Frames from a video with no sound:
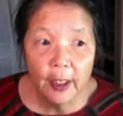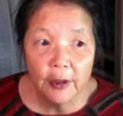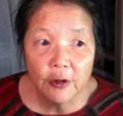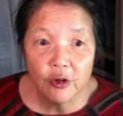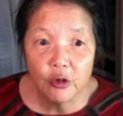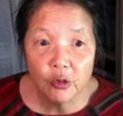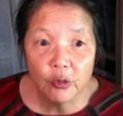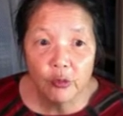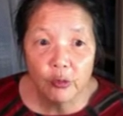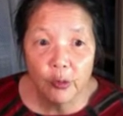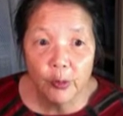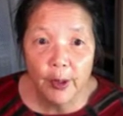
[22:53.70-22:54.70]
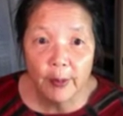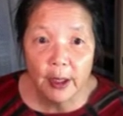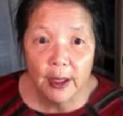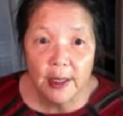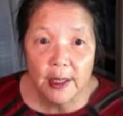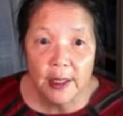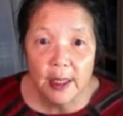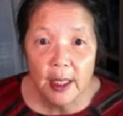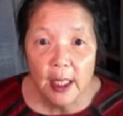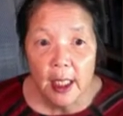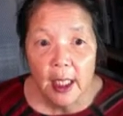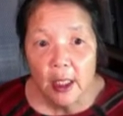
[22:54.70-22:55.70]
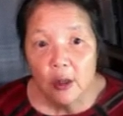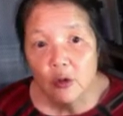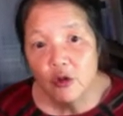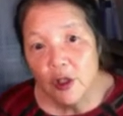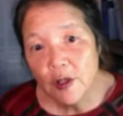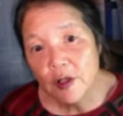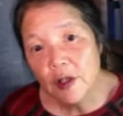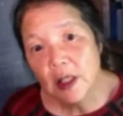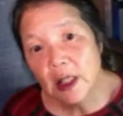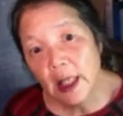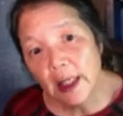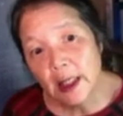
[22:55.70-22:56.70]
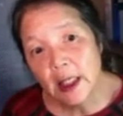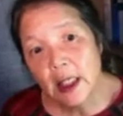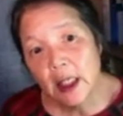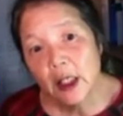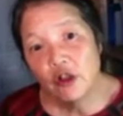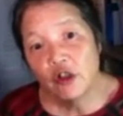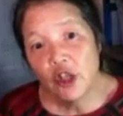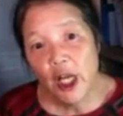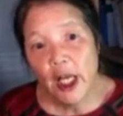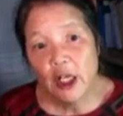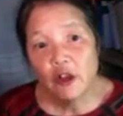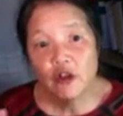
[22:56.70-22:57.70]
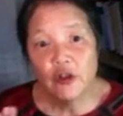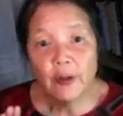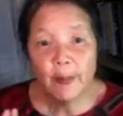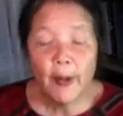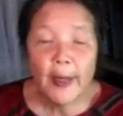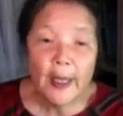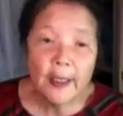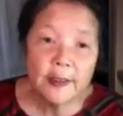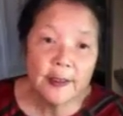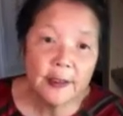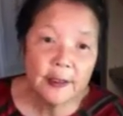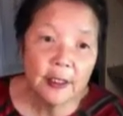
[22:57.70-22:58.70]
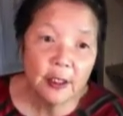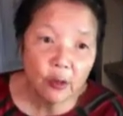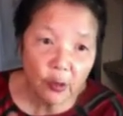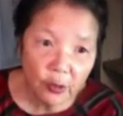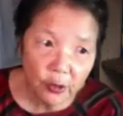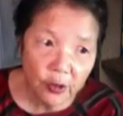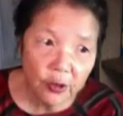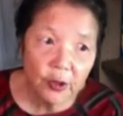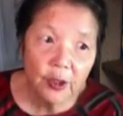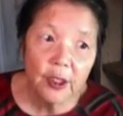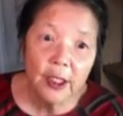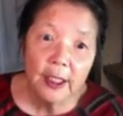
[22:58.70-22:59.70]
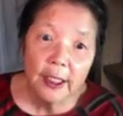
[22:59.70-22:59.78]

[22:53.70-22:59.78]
and it's true for remedies. You just slightly change the pace in order to